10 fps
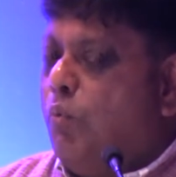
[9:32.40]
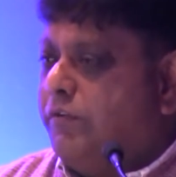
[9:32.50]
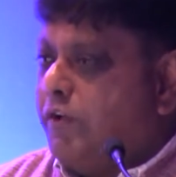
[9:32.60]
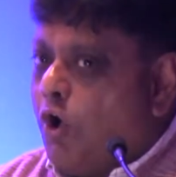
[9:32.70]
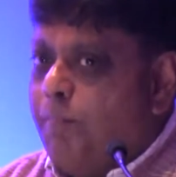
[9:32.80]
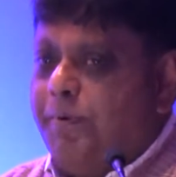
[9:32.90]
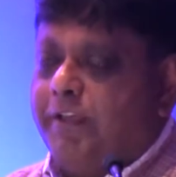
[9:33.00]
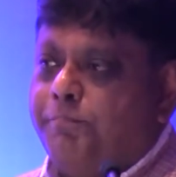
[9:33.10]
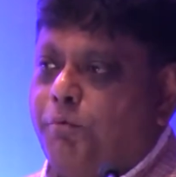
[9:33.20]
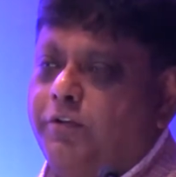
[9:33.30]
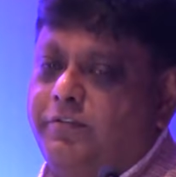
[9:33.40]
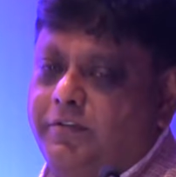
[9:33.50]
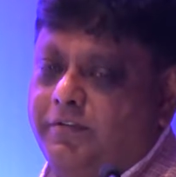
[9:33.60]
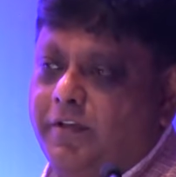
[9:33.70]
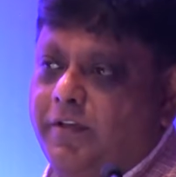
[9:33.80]
was a complex
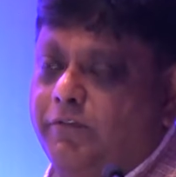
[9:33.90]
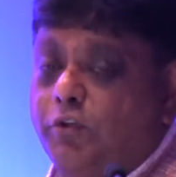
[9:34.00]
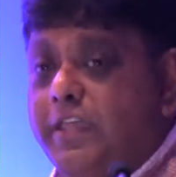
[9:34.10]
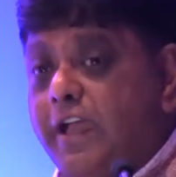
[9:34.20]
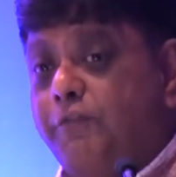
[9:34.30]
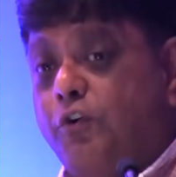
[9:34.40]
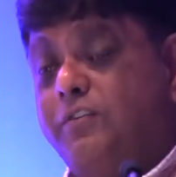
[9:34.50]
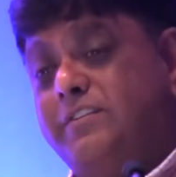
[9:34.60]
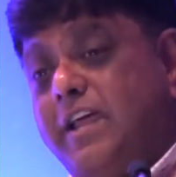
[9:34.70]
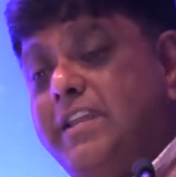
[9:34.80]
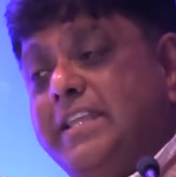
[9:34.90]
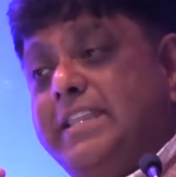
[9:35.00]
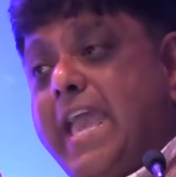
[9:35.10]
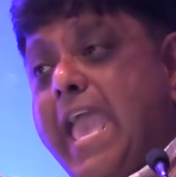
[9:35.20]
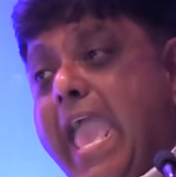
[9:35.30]
process. So therefore,
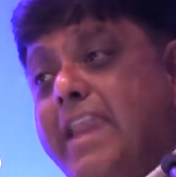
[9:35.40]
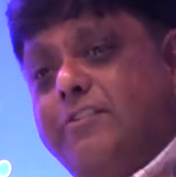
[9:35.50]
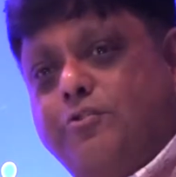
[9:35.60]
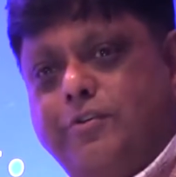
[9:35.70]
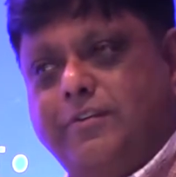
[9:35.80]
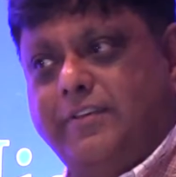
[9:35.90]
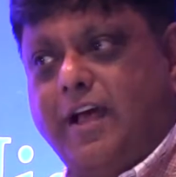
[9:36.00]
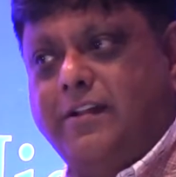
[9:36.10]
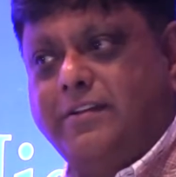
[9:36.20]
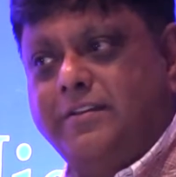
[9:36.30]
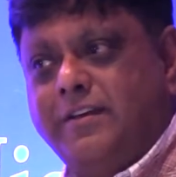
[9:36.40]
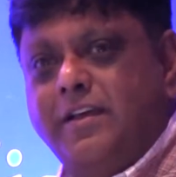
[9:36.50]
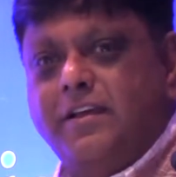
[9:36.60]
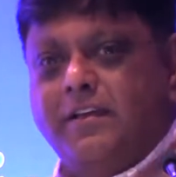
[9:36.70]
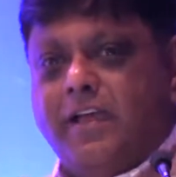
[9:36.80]
studying the end result
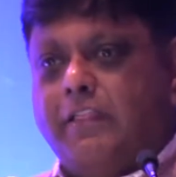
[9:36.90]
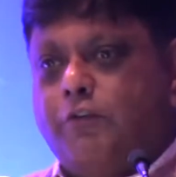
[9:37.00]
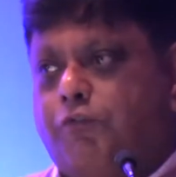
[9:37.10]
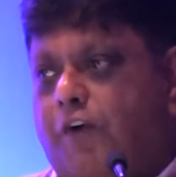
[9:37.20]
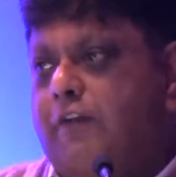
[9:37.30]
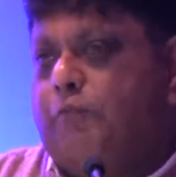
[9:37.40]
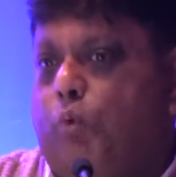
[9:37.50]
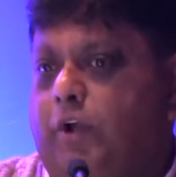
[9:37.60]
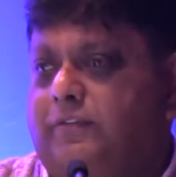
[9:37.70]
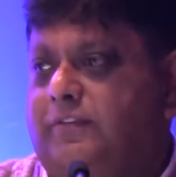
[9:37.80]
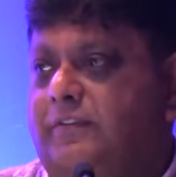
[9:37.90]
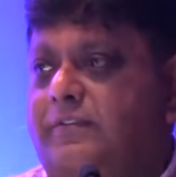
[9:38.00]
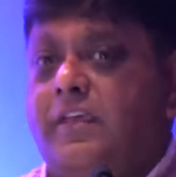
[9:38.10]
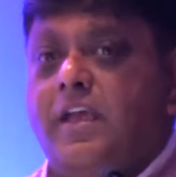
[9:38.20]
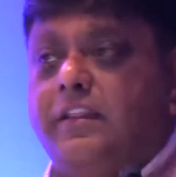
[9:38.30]
and the 5
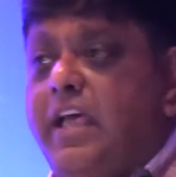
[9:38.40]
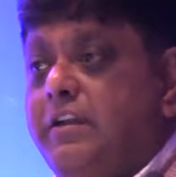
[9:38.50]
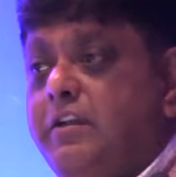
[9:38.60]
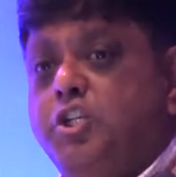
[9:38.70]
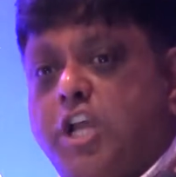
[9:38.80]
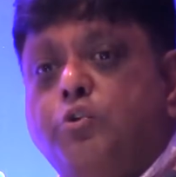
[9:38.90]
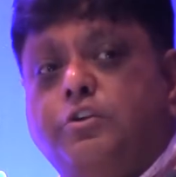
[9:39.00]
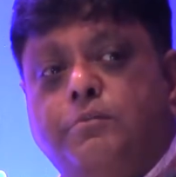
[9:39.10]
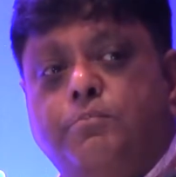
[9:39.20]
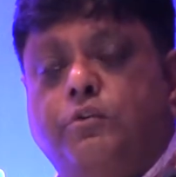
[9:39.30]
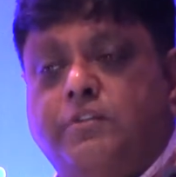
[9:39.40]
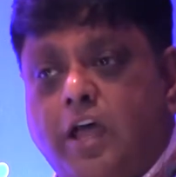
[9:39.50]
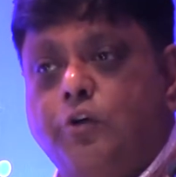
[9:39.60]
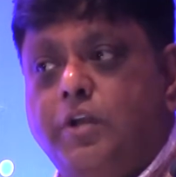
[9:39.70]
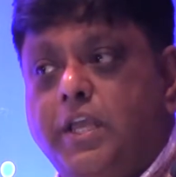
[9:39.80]
voices that shouted most
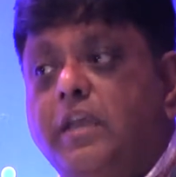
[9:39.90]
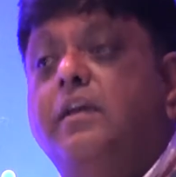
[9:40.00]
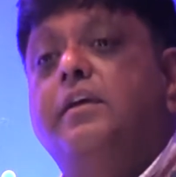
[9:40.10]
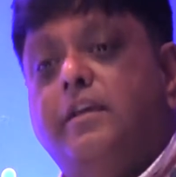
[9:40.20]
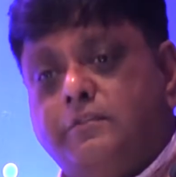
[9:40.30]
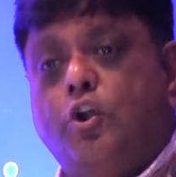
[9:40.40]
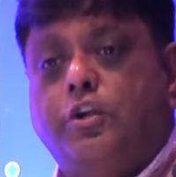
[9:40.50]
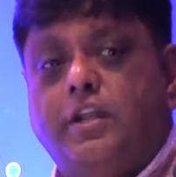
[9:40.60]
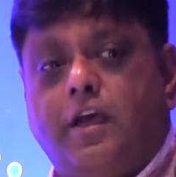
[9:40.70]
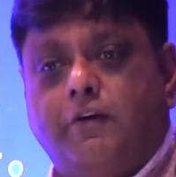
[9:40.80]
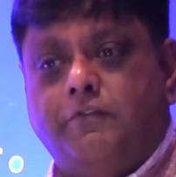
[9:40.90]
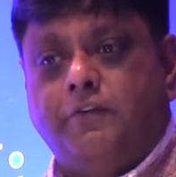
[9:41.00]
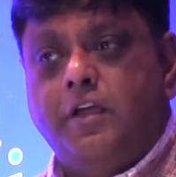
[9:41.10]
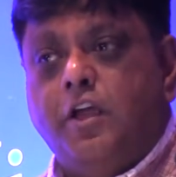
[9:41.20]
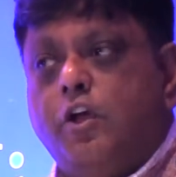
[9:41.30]
loudly is not enough.
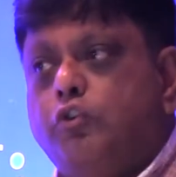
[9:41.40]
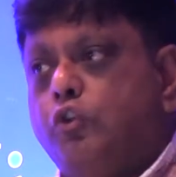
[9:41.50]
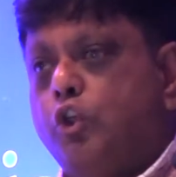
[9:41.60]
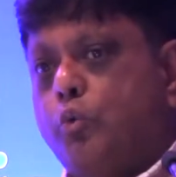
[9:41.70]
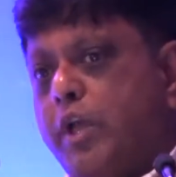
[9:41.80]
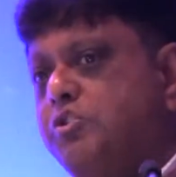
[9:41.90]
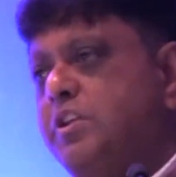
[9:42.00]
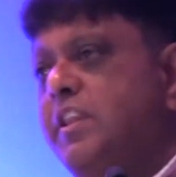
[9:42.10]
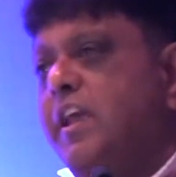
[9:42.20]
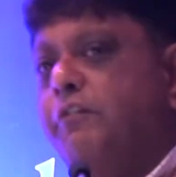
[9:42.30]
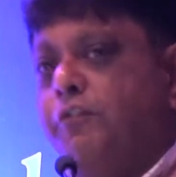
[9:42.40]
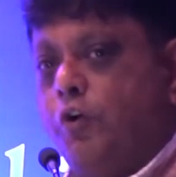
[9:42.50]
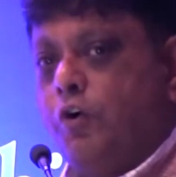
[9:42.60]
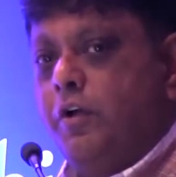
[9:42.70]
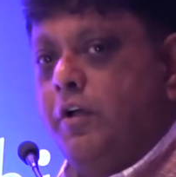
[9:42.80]
So the question,
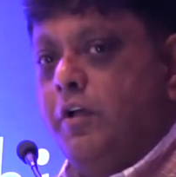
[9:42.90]
therefore,